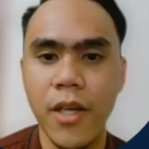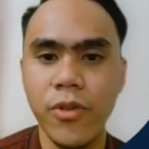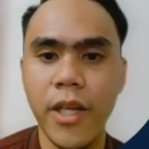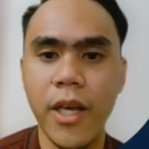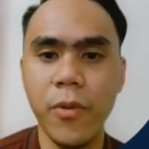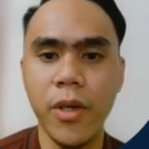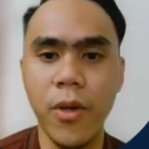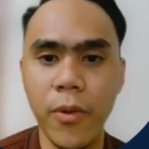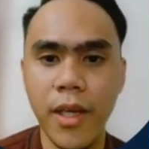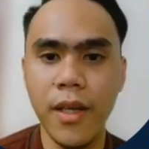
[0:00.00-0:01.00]
Today we're
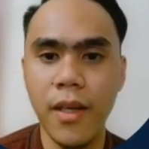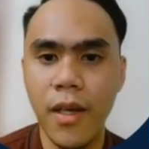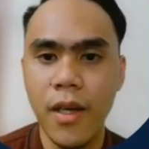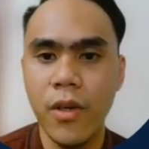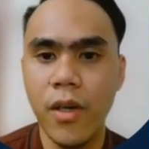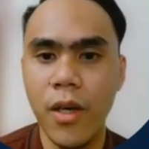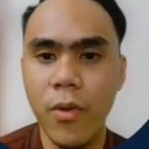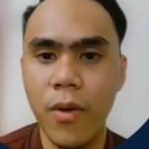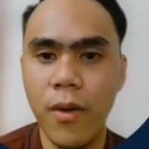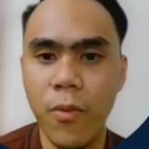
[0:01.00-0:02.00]
going
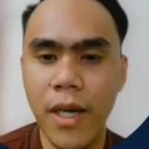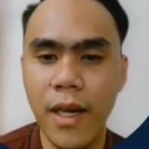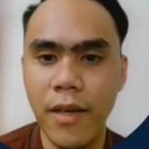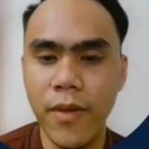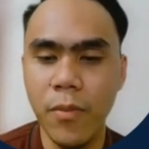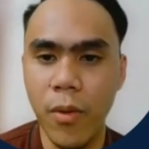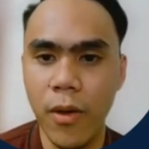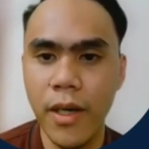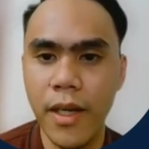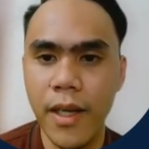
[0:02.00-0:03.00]
one level more,